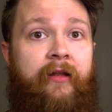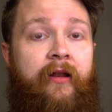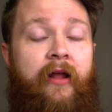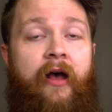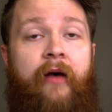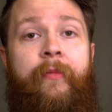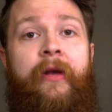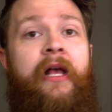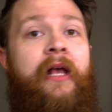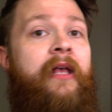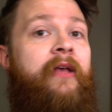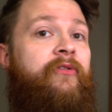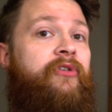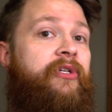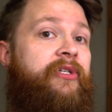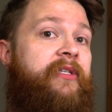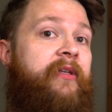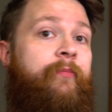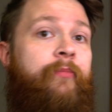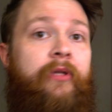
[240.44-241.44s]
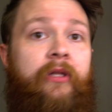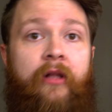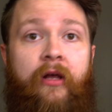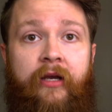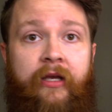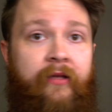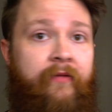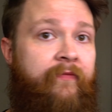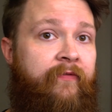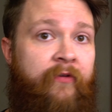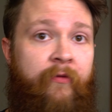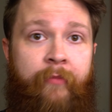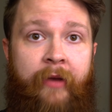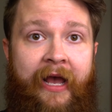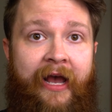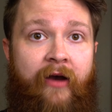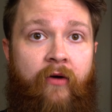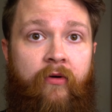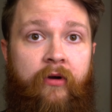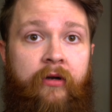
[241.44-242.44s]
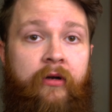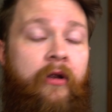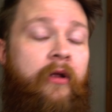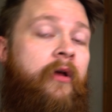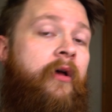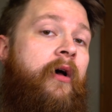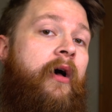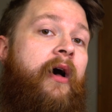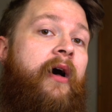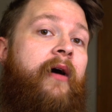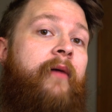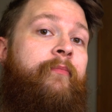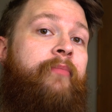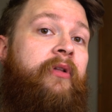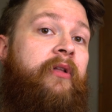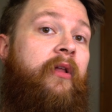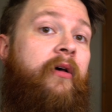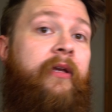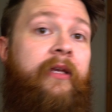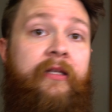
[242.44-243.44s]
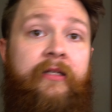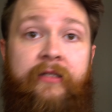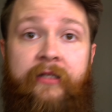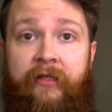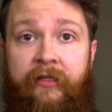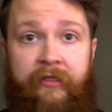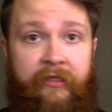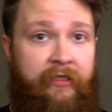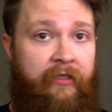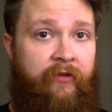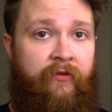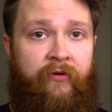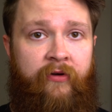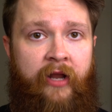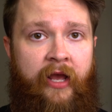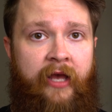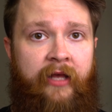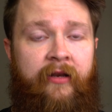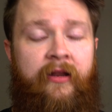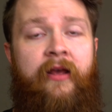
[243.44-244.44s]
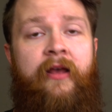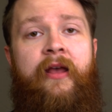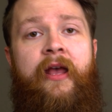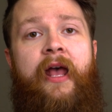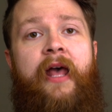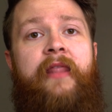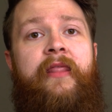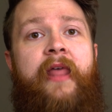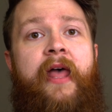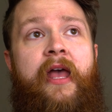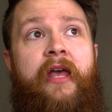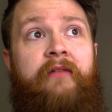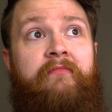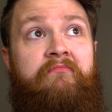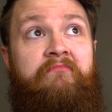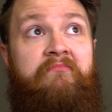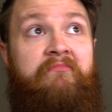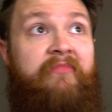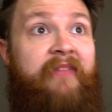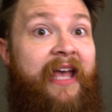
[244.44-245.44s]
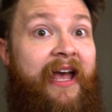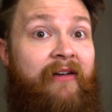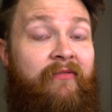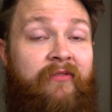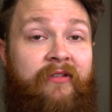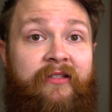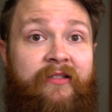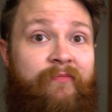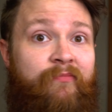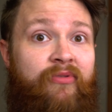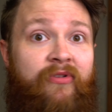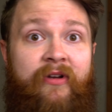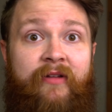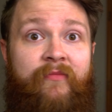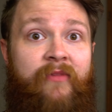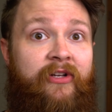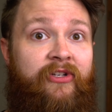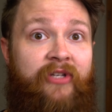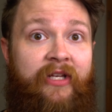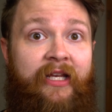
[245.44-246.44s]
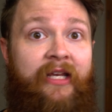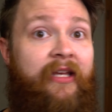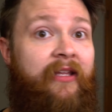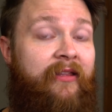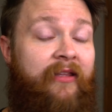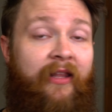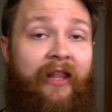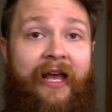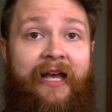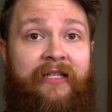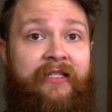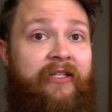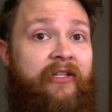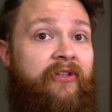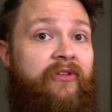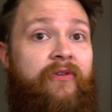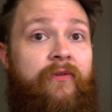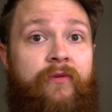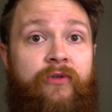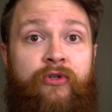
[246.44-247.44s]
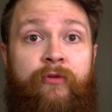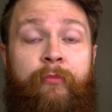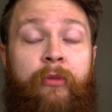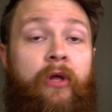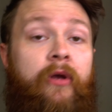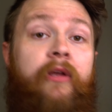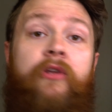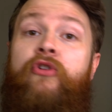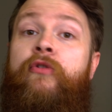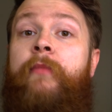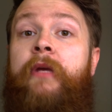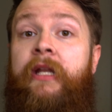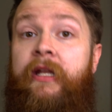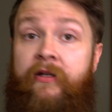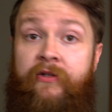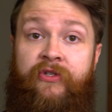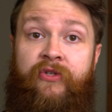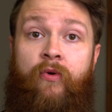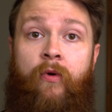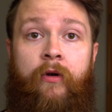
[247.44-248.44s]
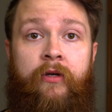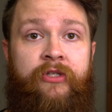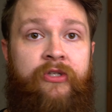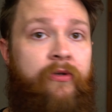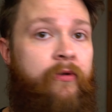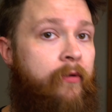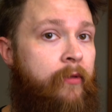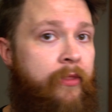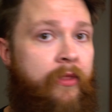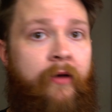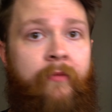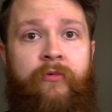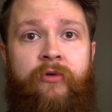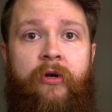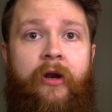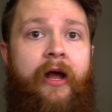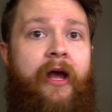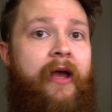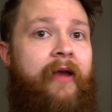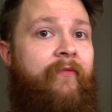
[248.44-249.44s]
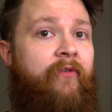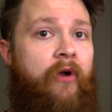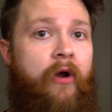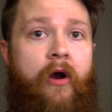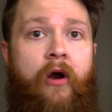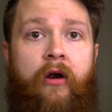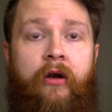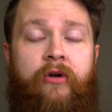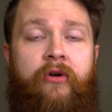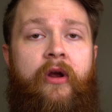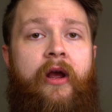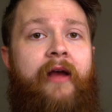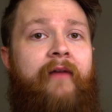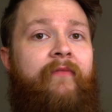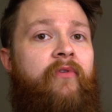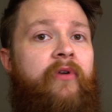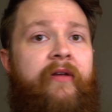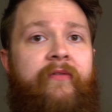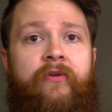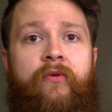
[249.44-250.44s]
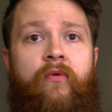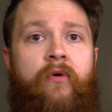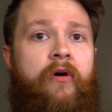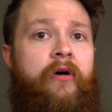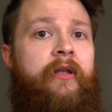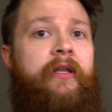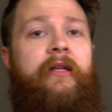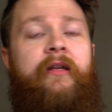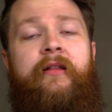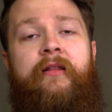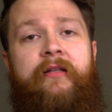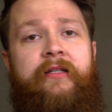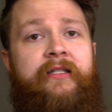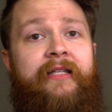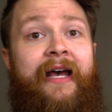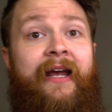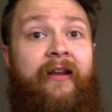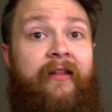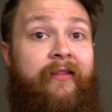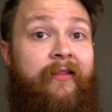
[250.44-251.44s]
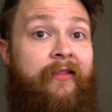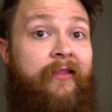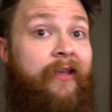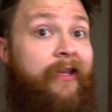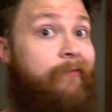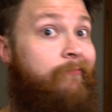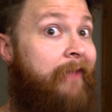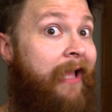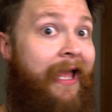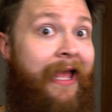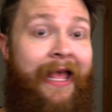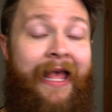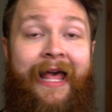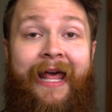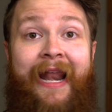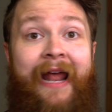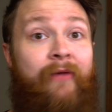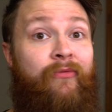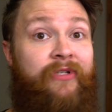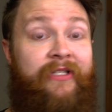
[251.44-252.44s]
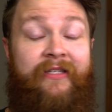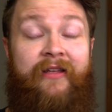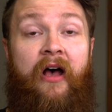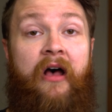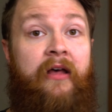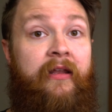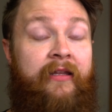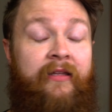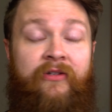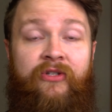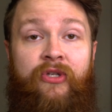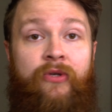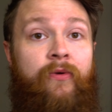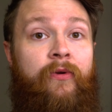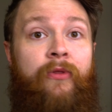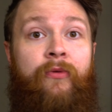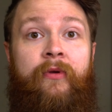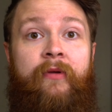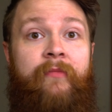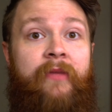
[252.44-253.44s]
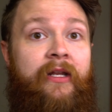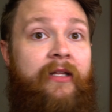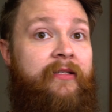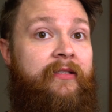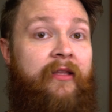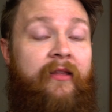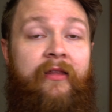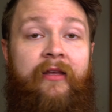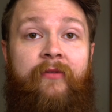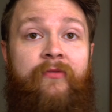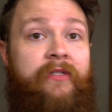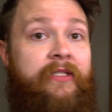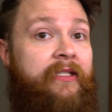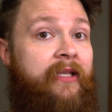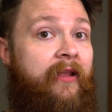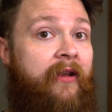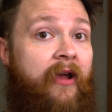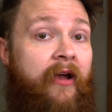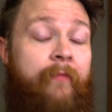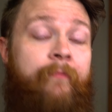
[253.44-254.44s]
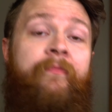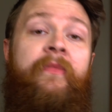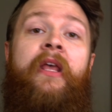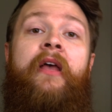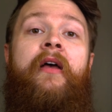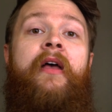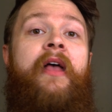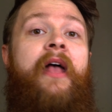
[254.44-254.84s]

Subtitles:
it up, just to plug in for power, plug into the Ethernet, and then that was pretty much it. The last thing you do is you plug in your media source, so your thumb drive or hard drive, whatever you want, into the side of the thing, and I was done. In 2 to 3 minutes, the thing was set up.